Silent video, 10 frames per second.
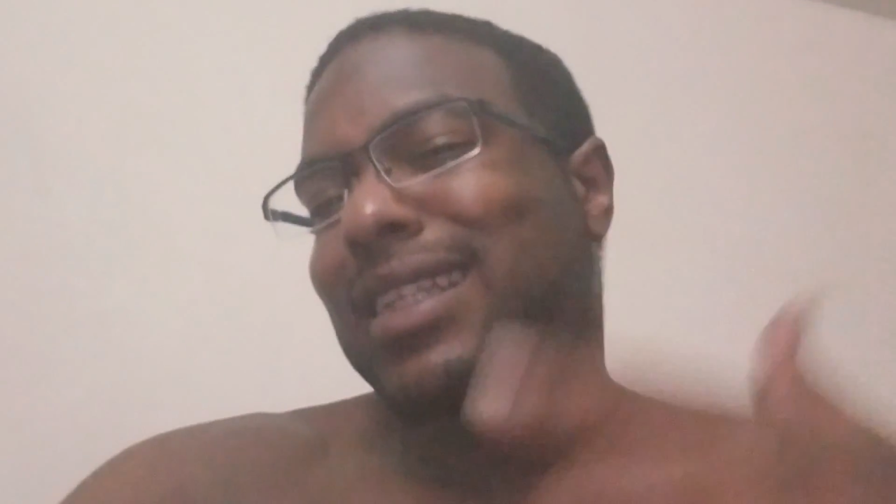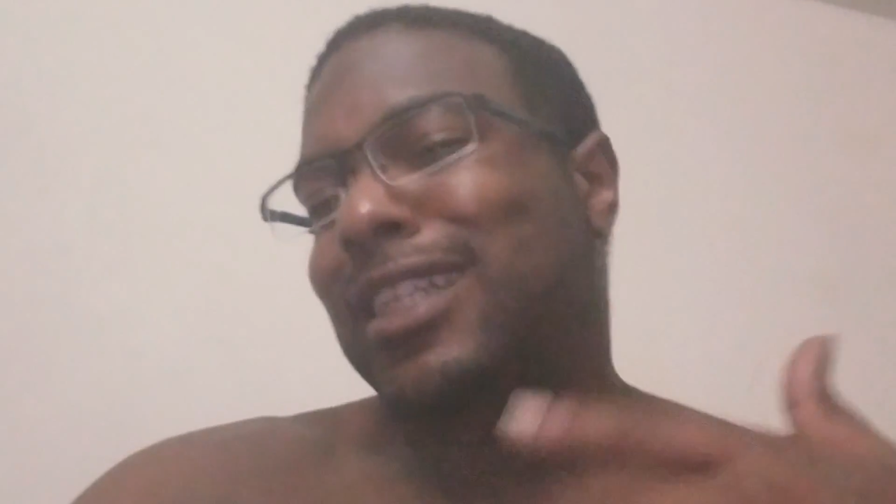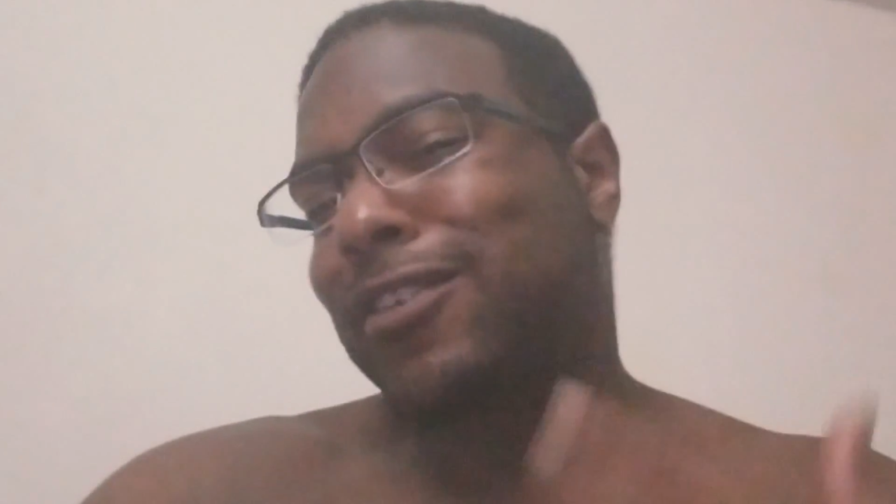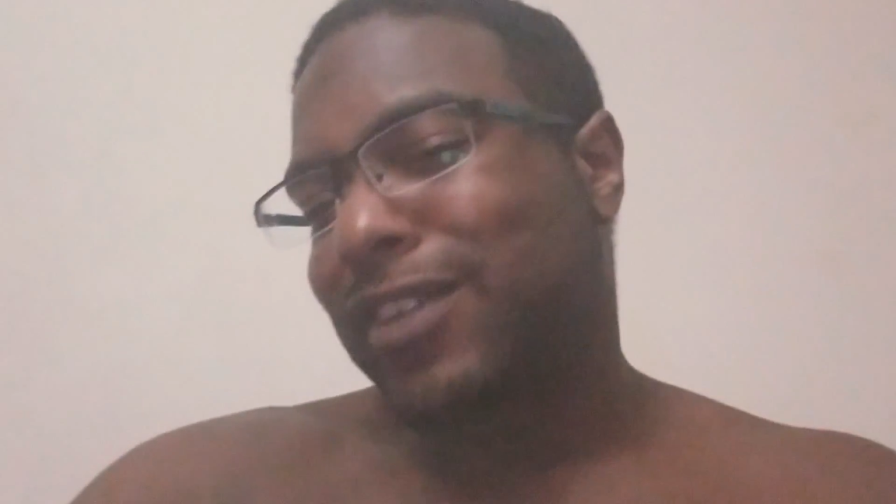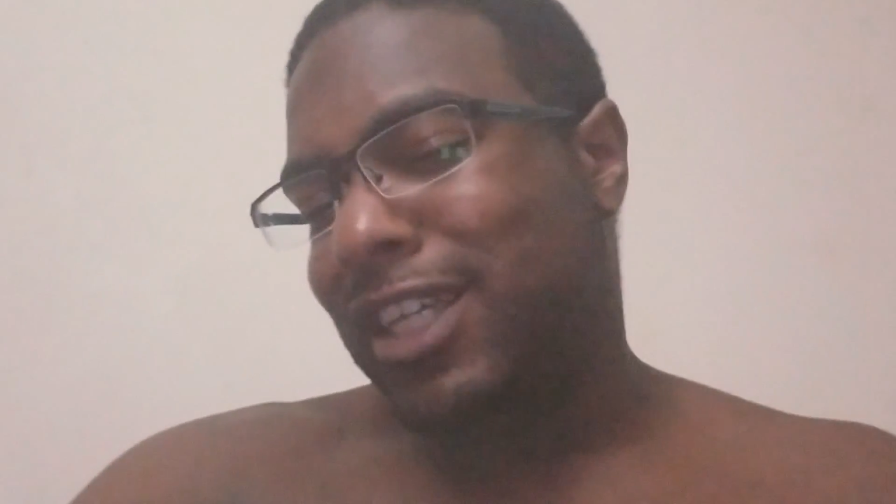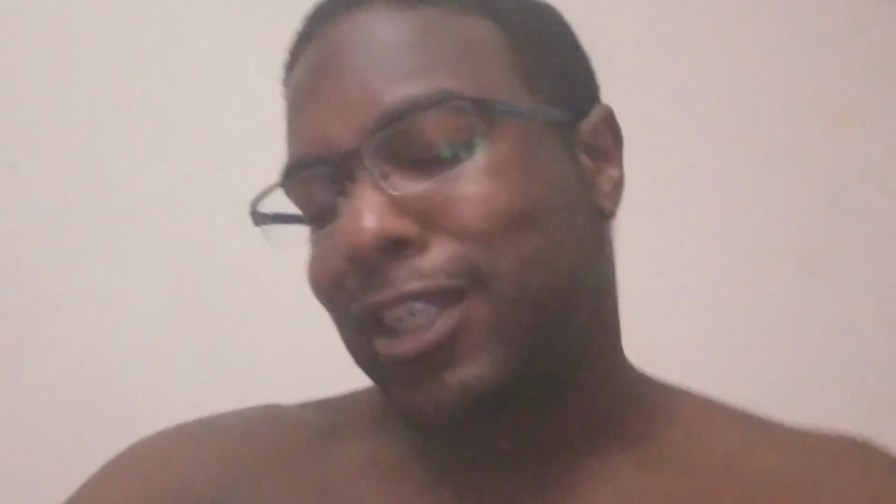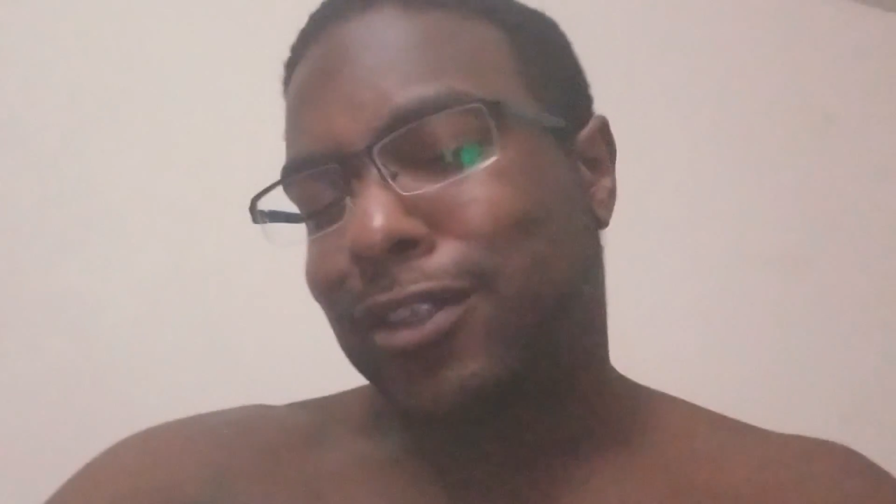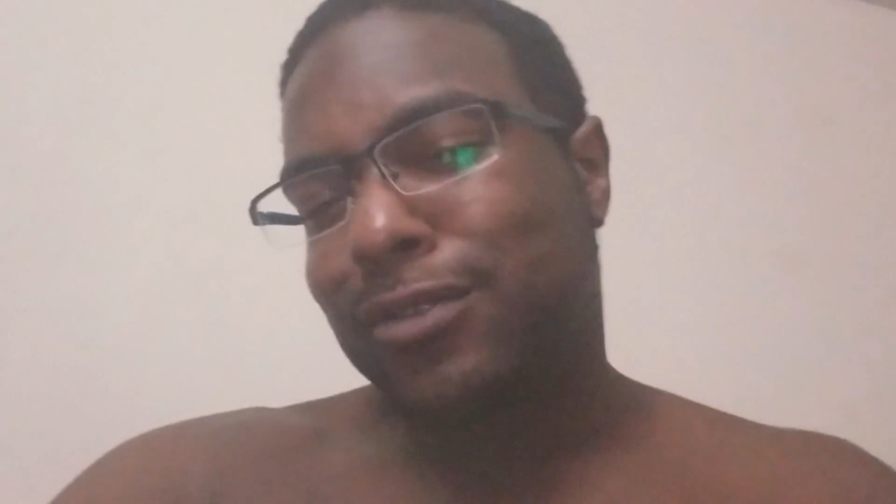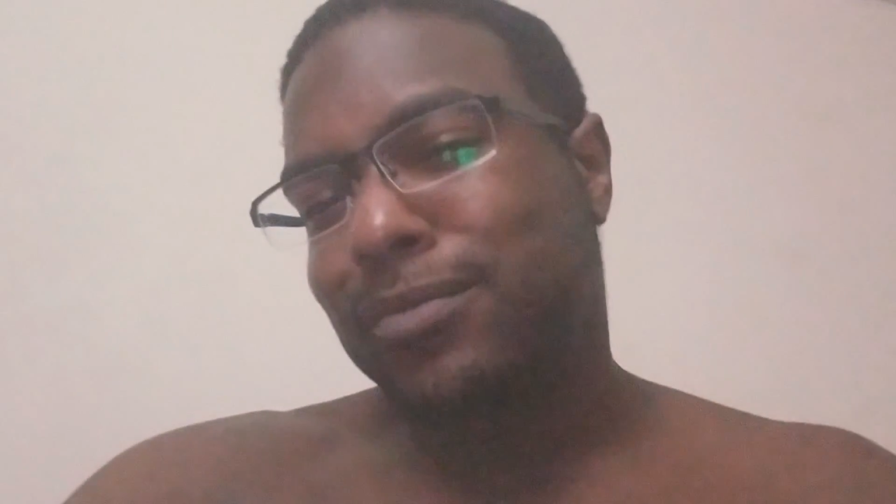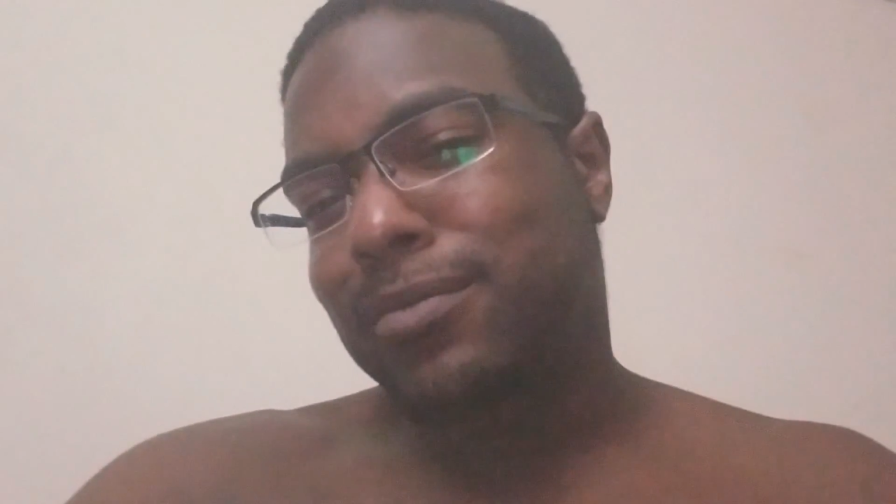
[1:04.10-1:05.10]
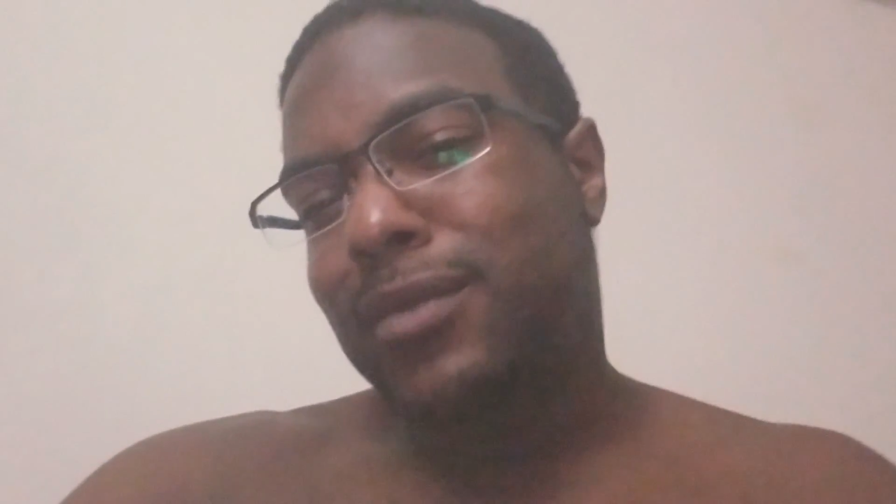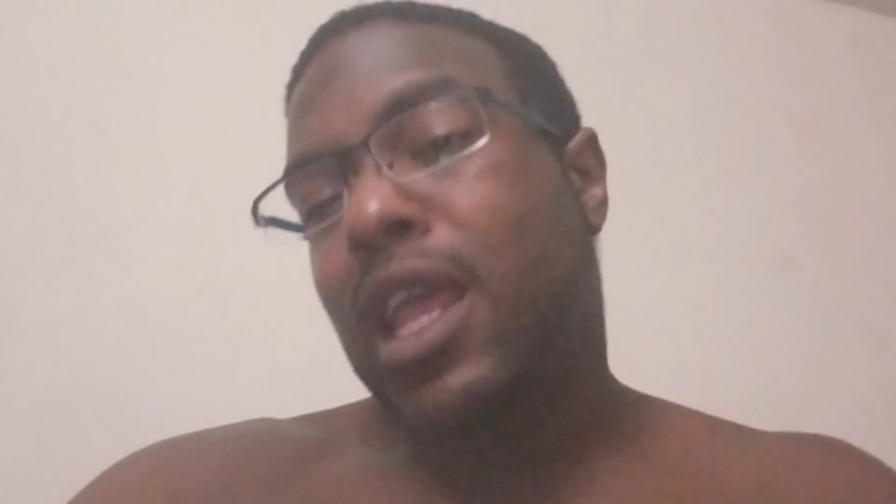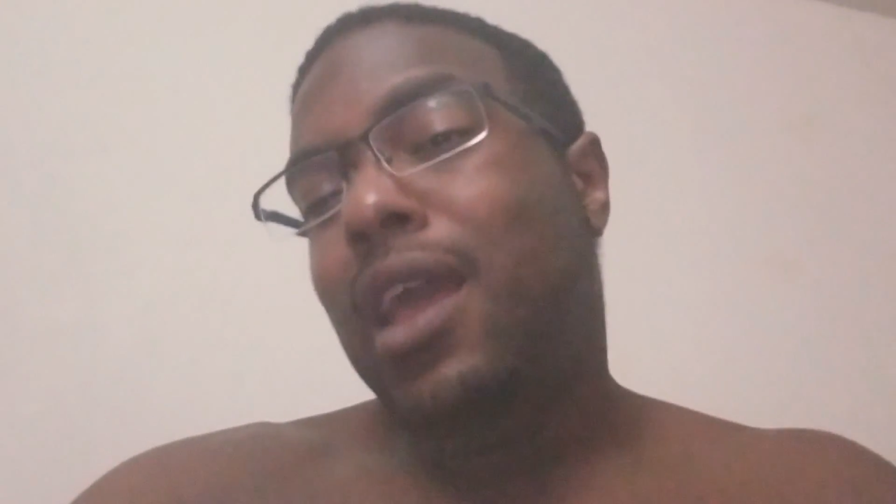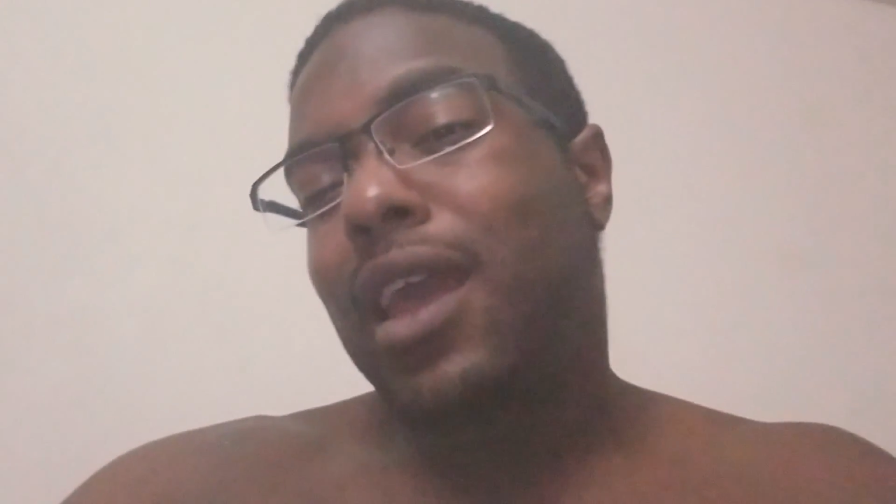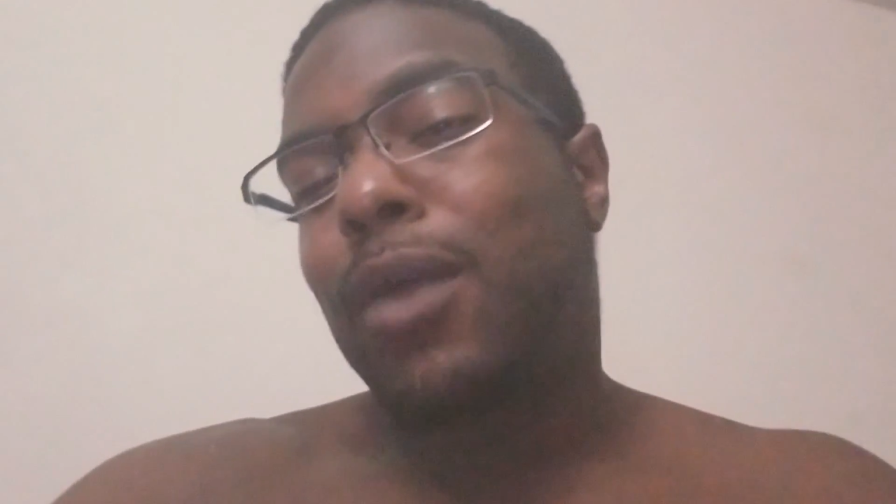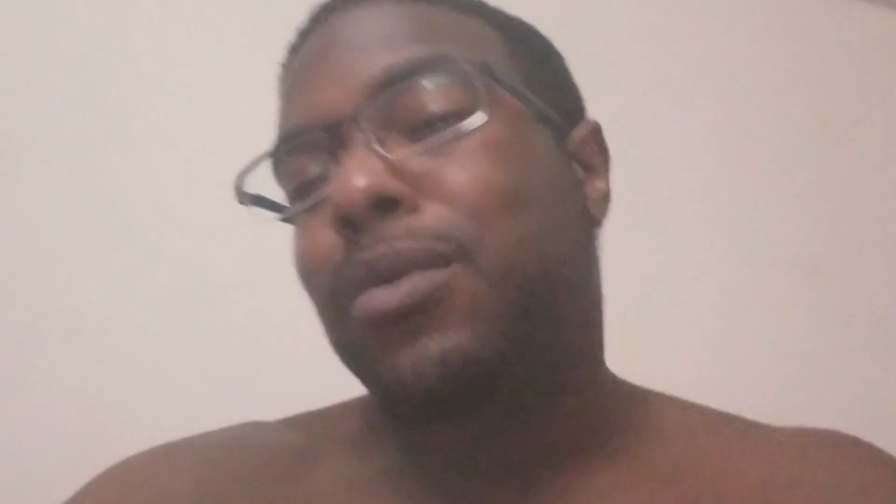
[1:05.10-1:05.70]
live in. And